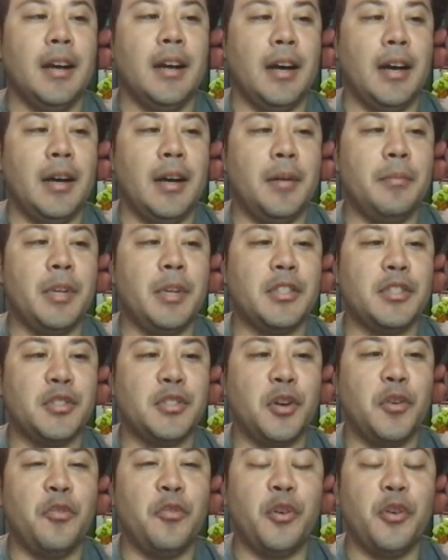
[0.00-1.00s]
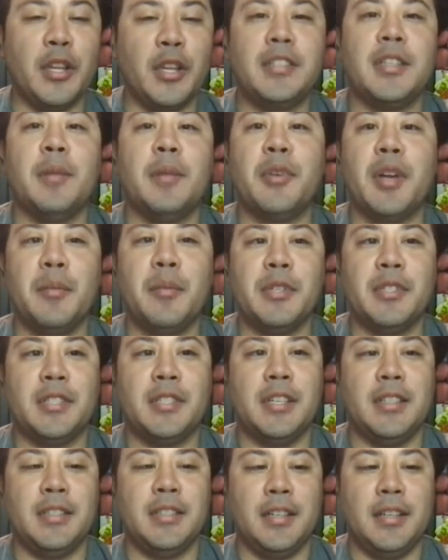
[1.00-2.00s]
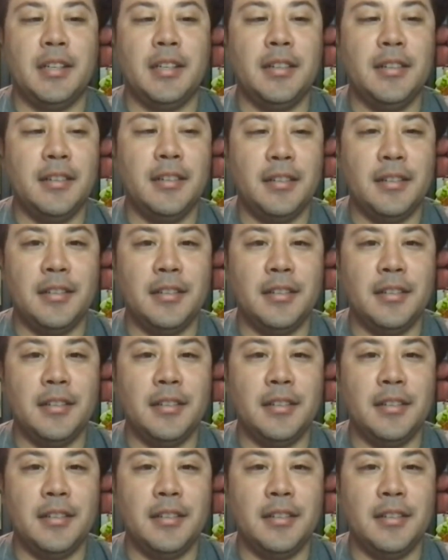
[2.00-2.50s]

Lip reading: And so for this upcoming season,